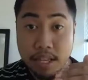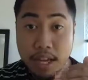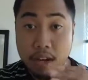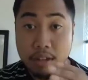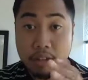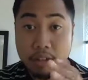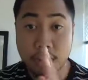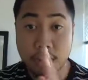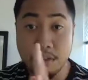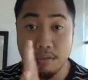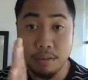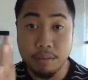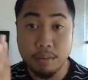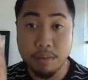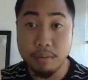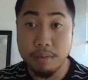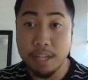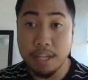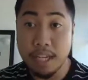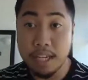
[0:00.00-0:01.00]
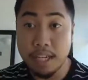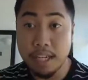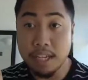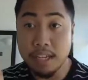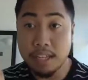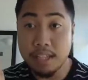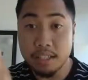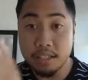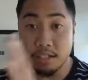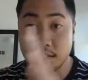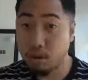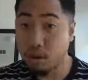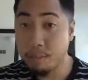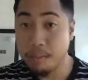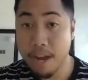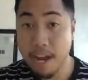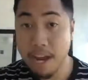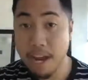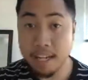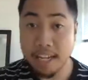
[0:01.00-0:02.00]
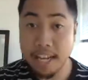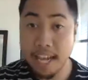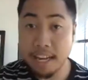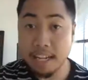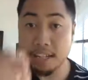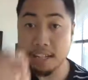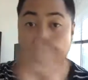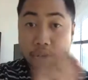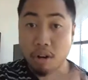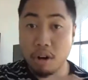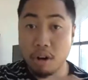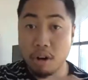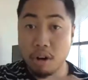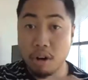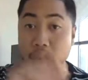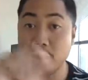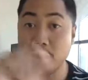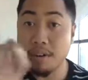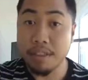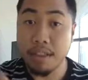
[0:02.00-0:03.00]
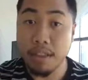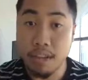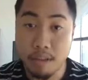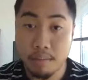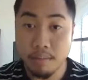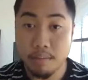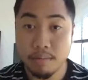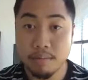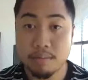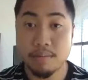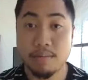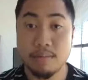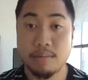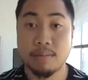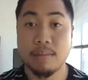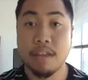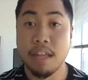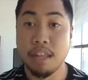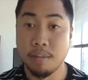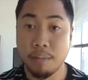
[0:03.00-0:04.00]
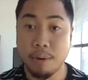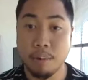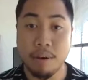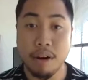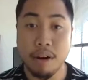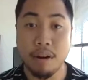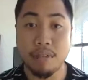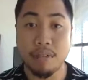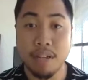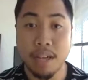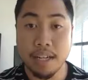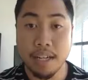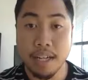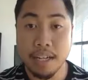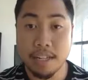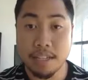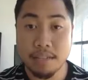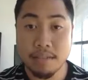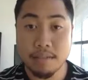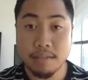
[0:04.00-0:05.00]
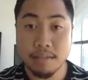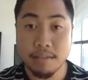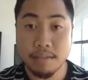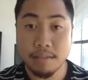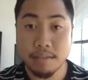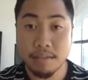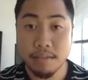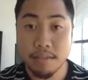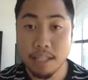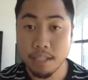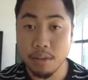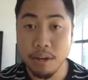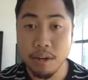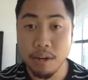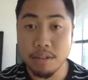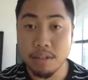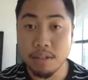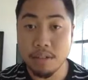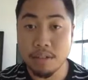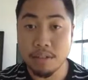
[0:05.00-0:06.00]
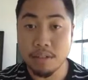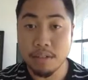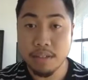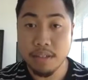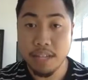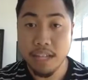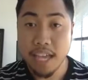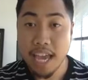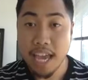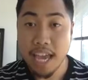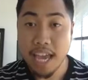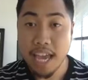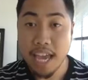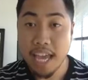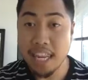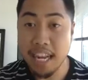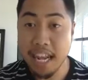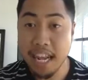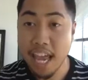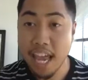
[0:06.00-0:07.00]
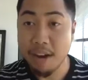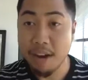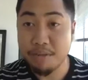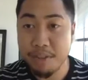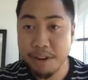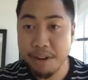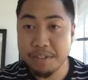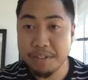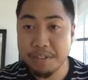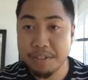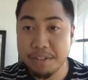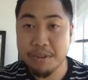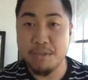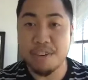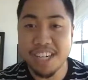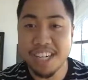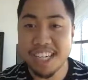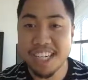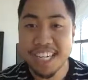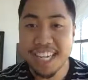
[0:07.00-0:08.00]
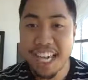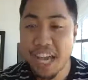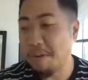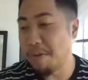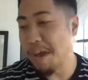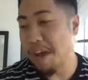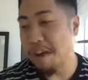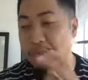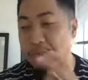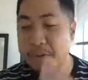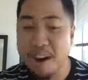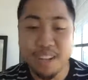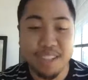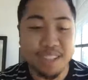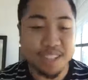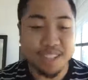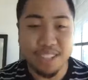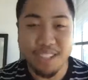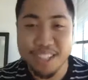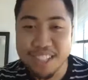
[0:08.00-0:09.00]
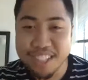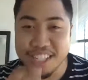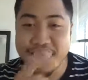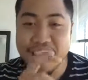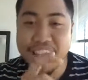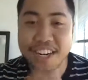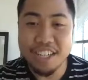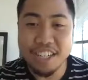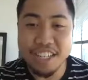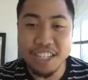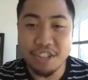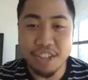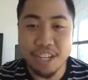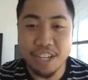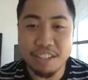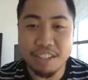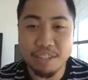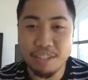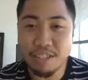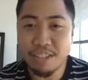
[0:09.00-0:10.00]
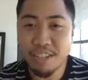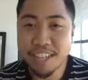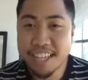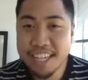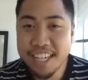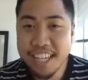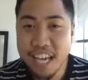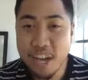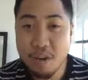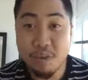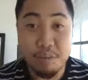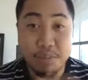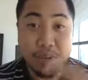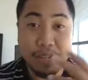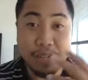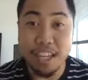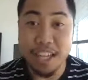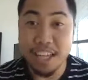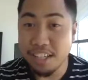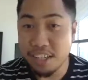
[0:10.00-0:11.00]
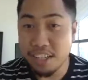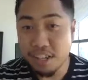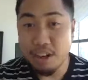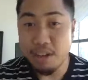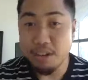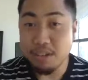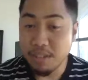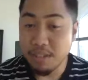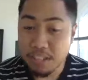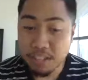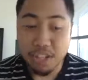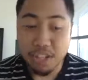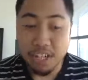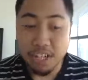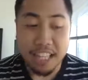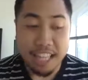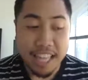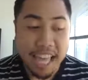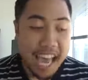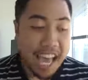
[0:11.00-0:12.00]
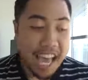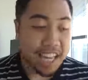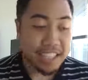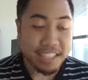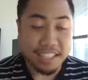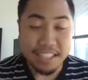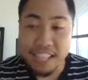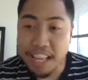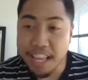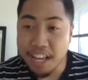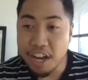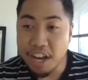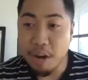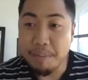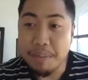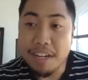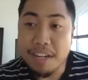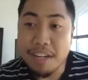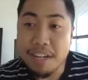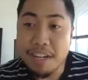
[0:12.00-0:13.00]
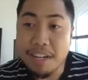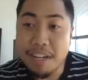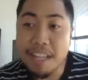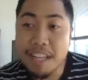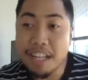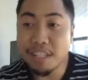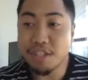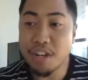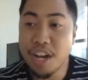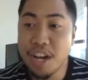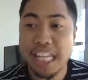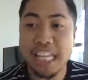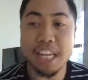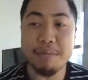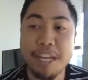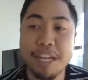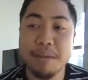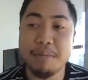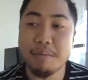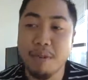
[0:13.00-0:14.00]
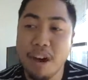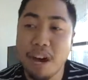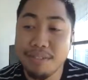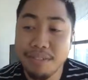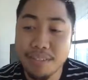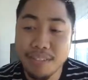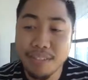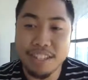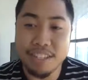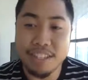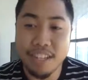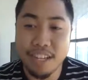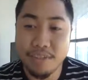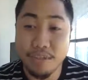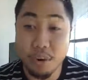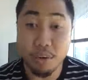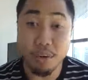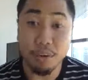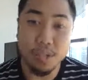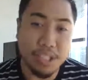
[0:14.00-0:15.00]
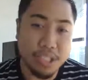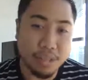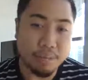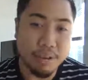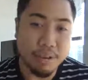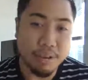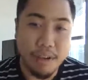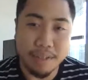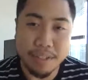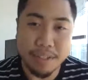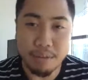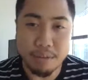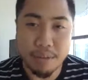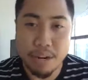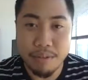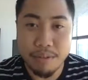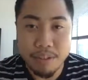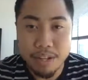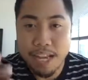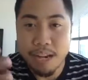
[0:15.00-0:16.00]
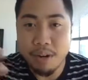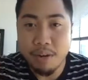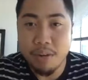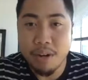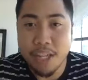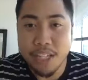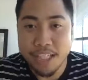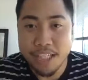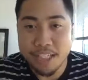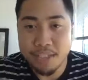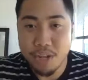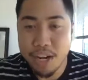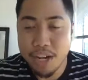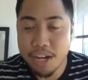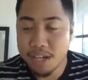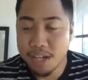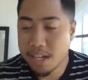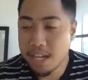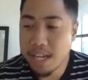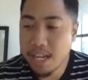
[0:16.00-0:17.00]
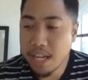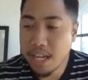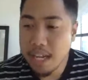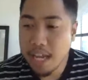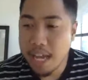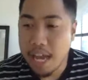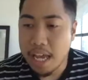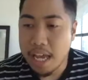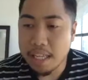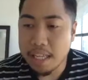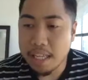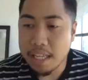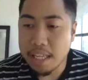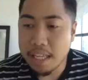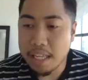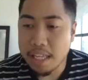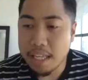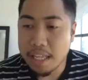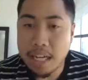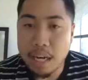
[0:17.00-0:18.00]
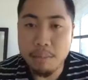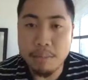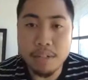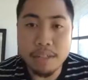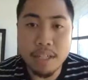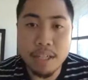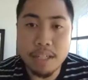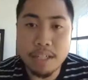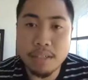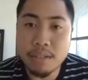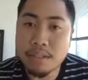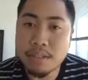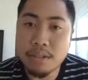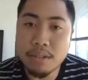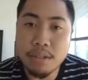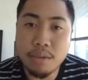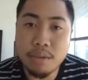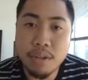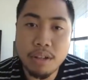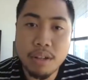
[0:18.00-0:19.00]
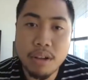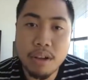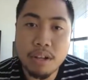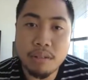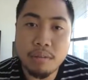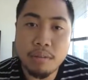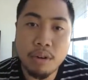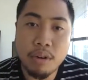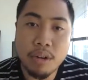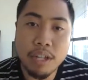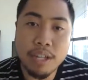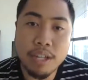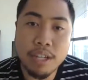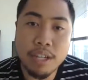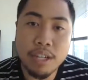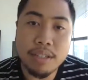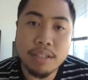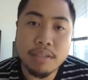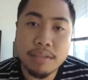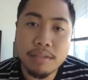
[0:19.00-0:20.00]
I'll start from the beginning, scroll back, and then draw everything up. And then prepare for that night. That's what I would do. And then I'd had friends over and we'd have monsters and energy drinks. And we'd be like, drinking that and staying up and then like trading and making profits and stuff or losing profits, whatever night it was, right? And then by the time we're done, it was 2 or 3 o'clock in the morning.